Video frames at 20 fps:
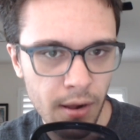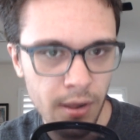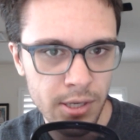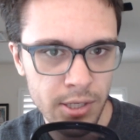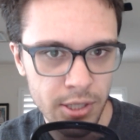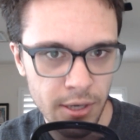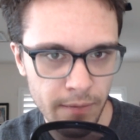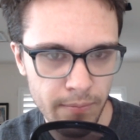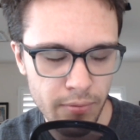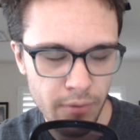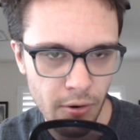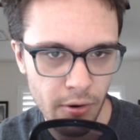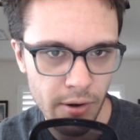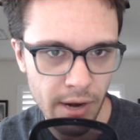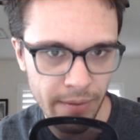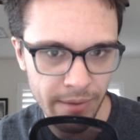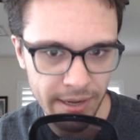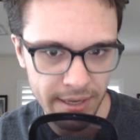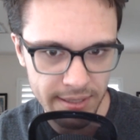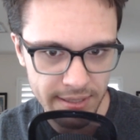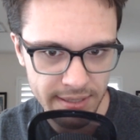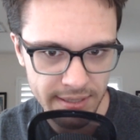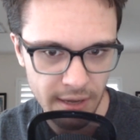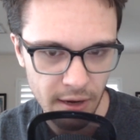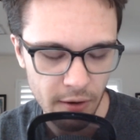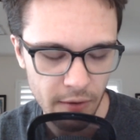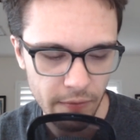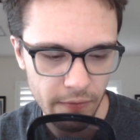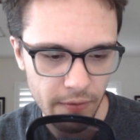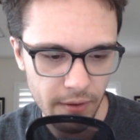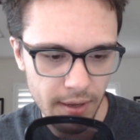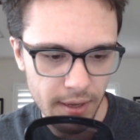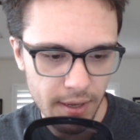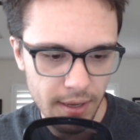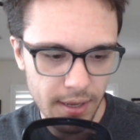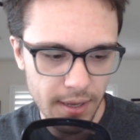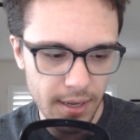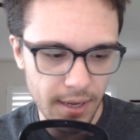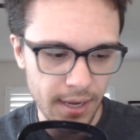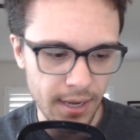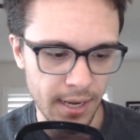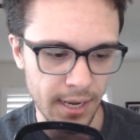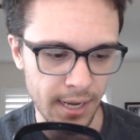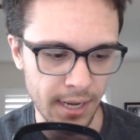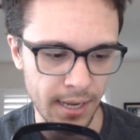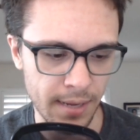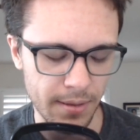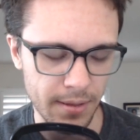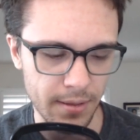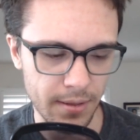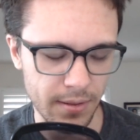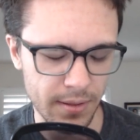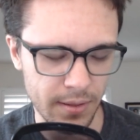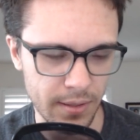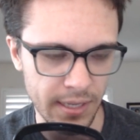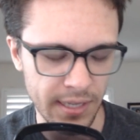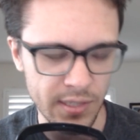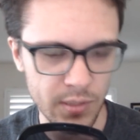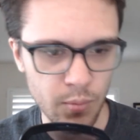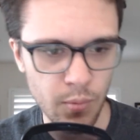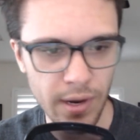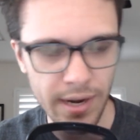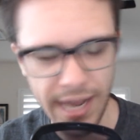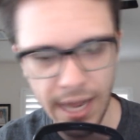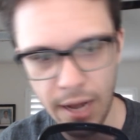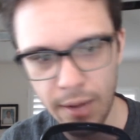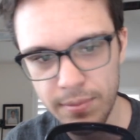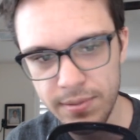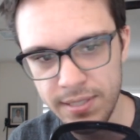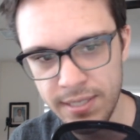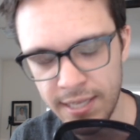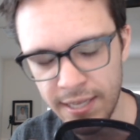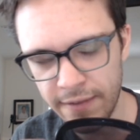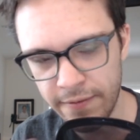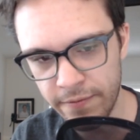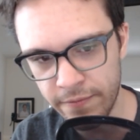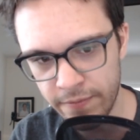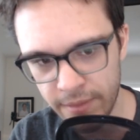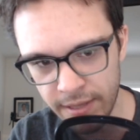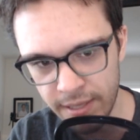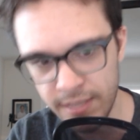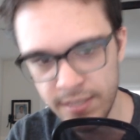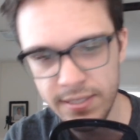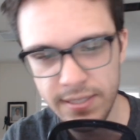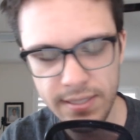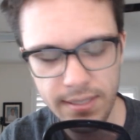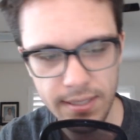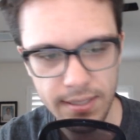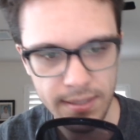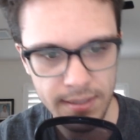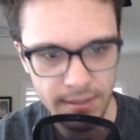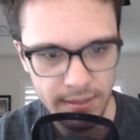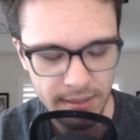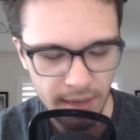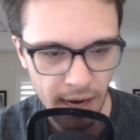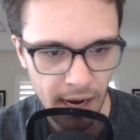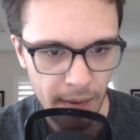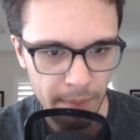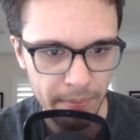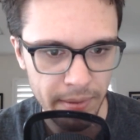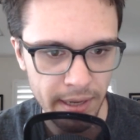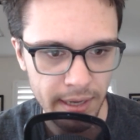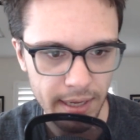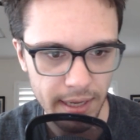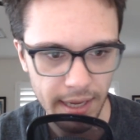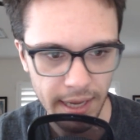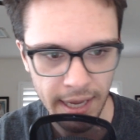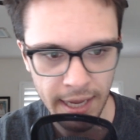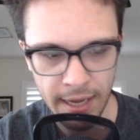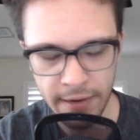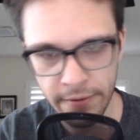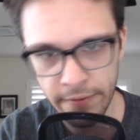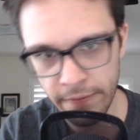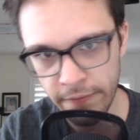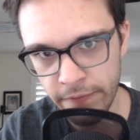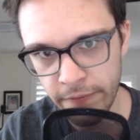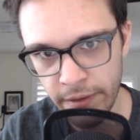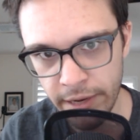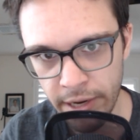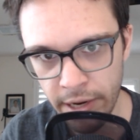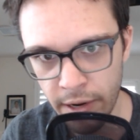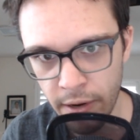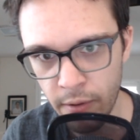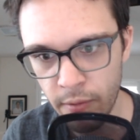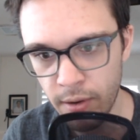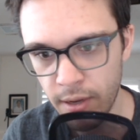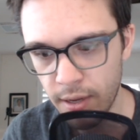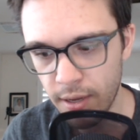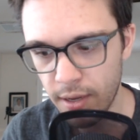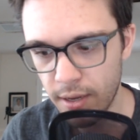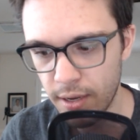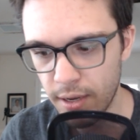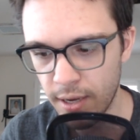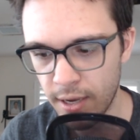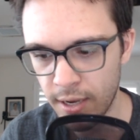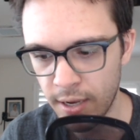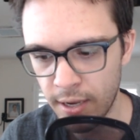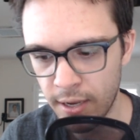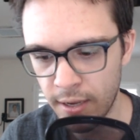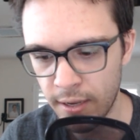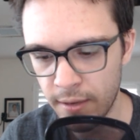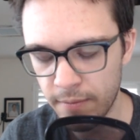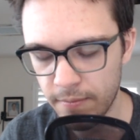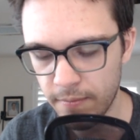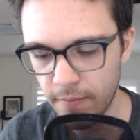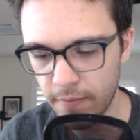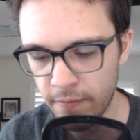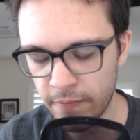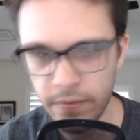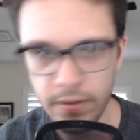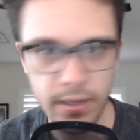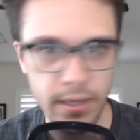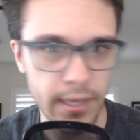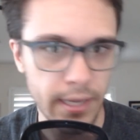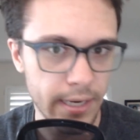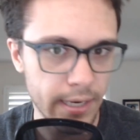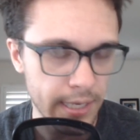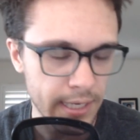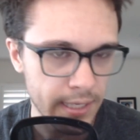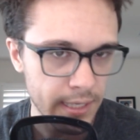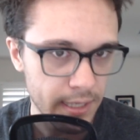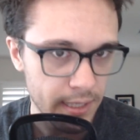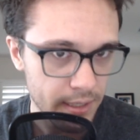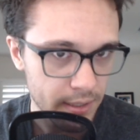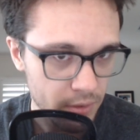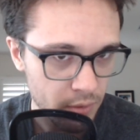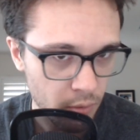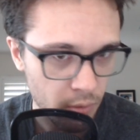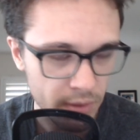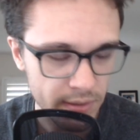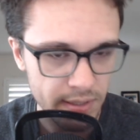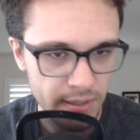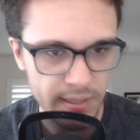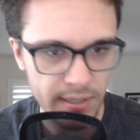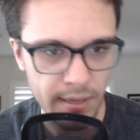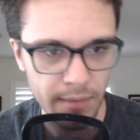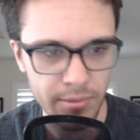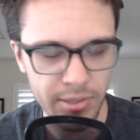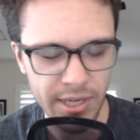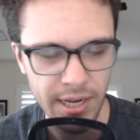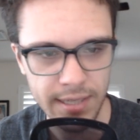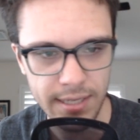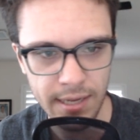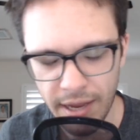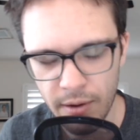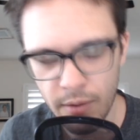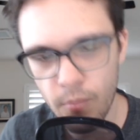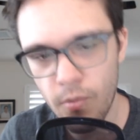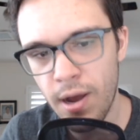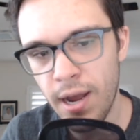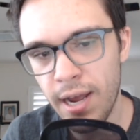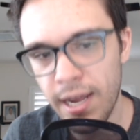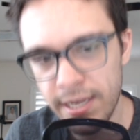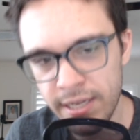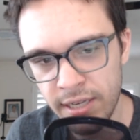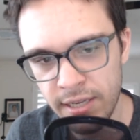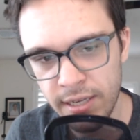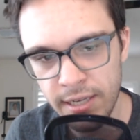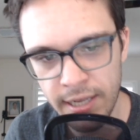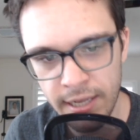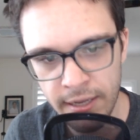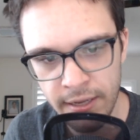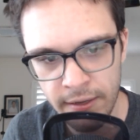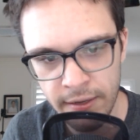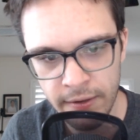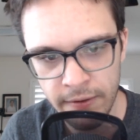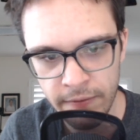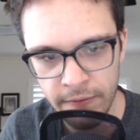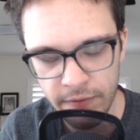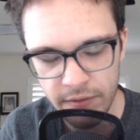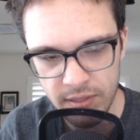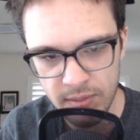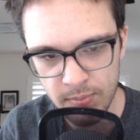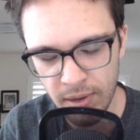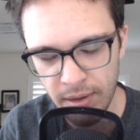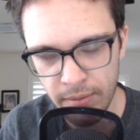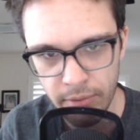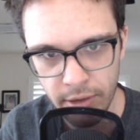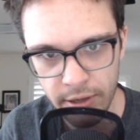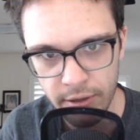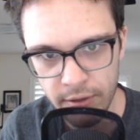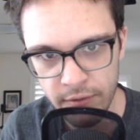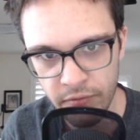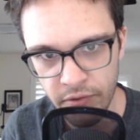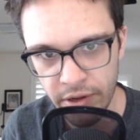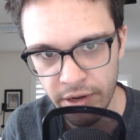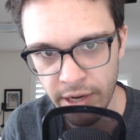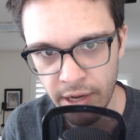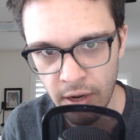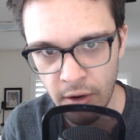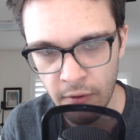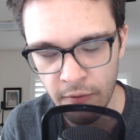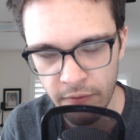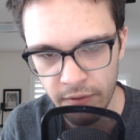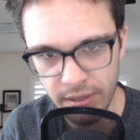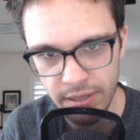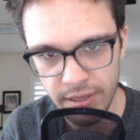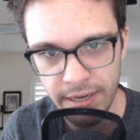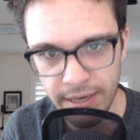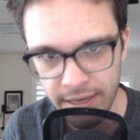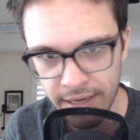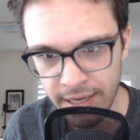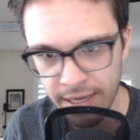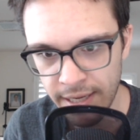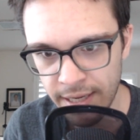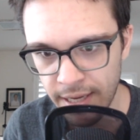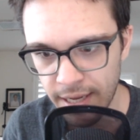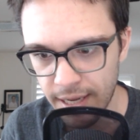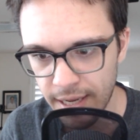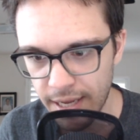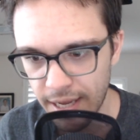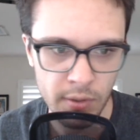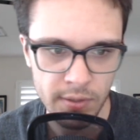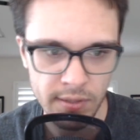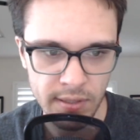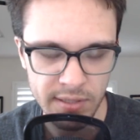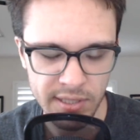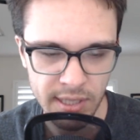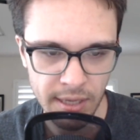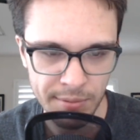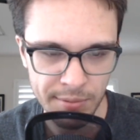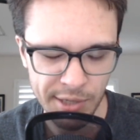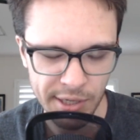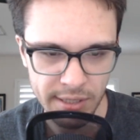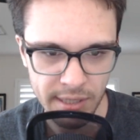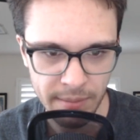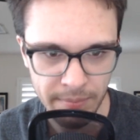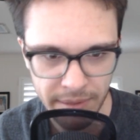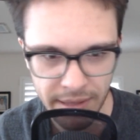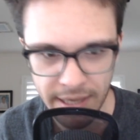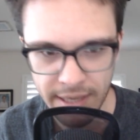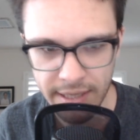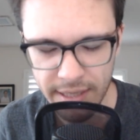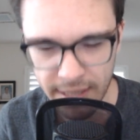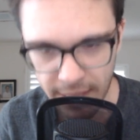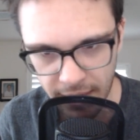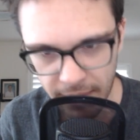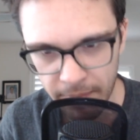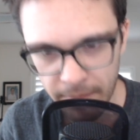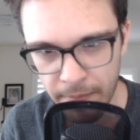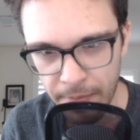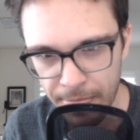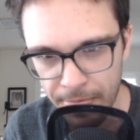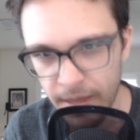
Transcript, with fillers: knowledge of programming itself, uh, is what helped give this topic and video uh, validity towards the subject and why I can give Spinebreaker's video validity towards the subject and be like, yeah,